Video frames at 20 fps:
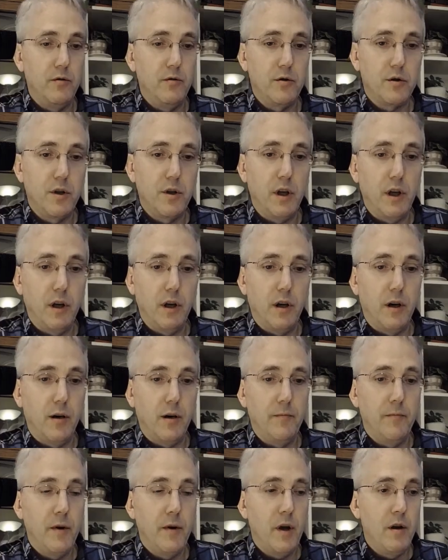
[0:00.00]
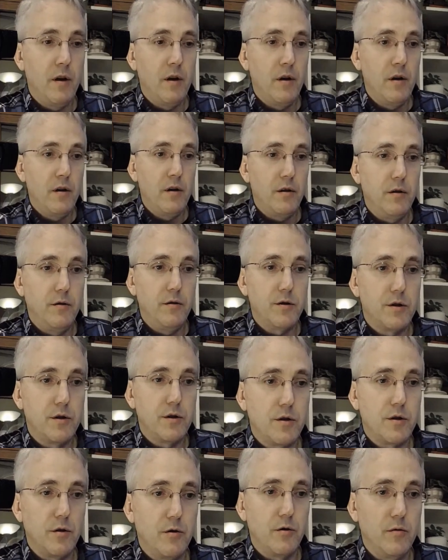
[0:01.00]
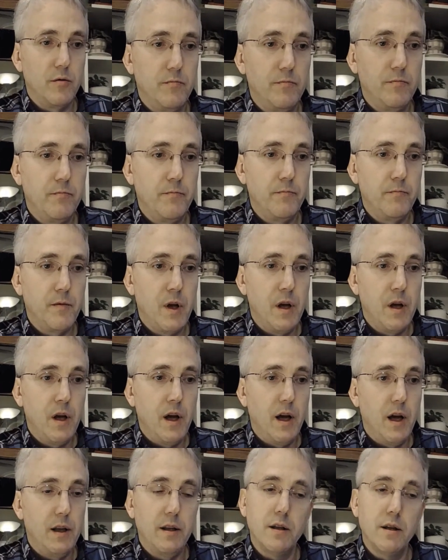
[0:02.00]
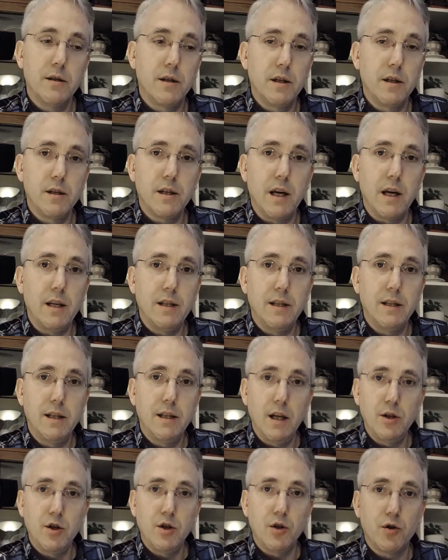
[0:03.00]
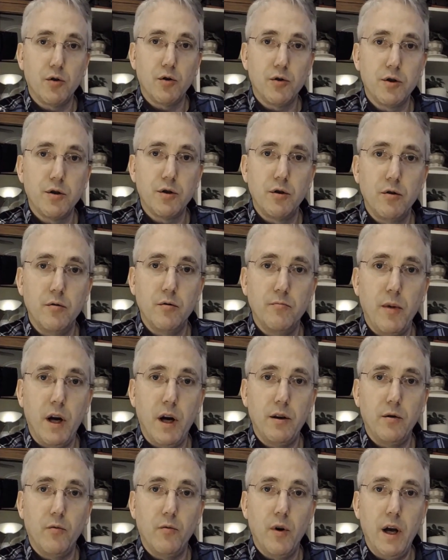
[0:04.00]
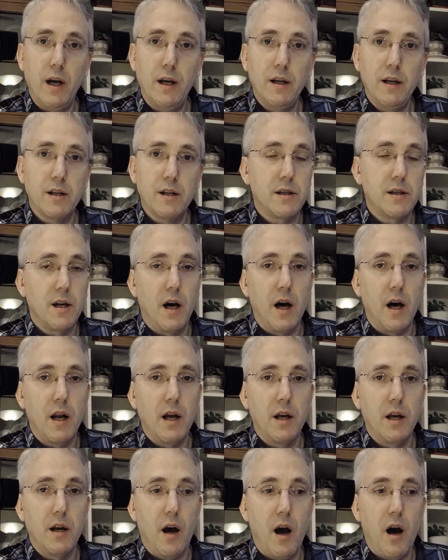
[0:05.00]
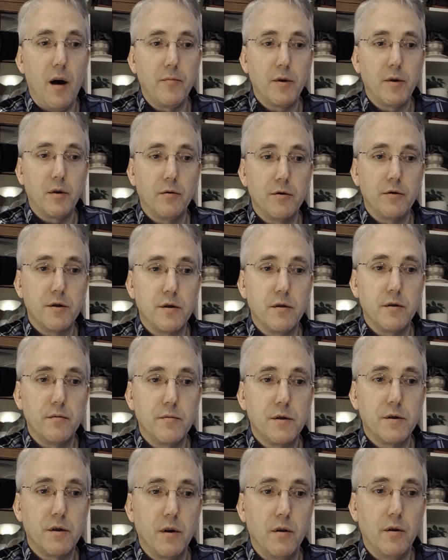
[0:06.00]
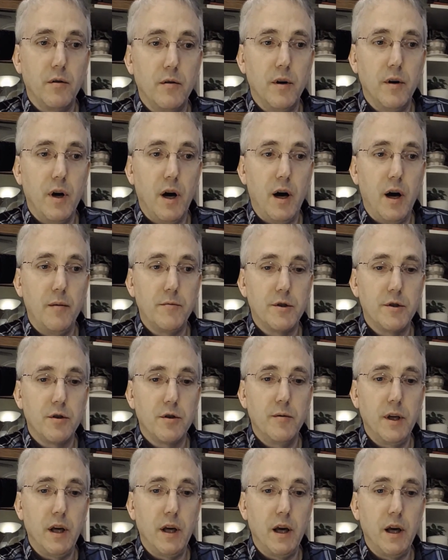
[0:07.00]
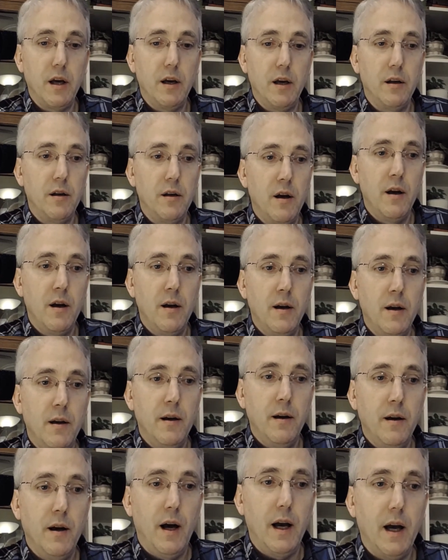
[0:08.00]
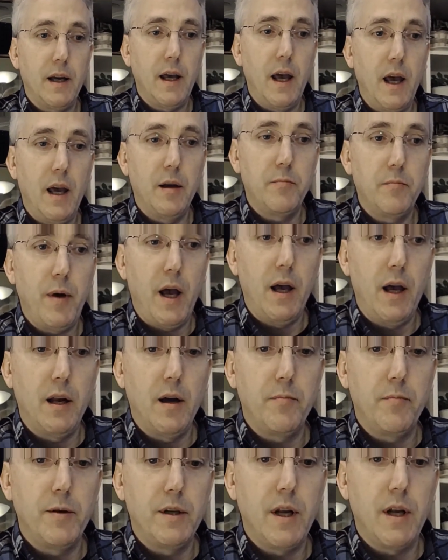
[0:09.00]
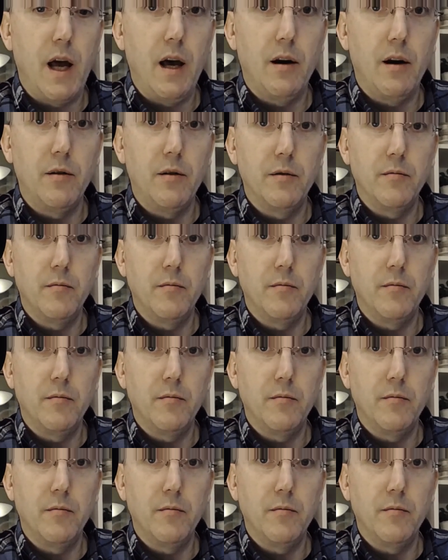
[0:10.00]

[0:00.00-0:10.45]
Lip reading: the zoom. And this is a digital zoom, by the way. It is not an optical zoom. So I'm zooming in. I can pan up and down,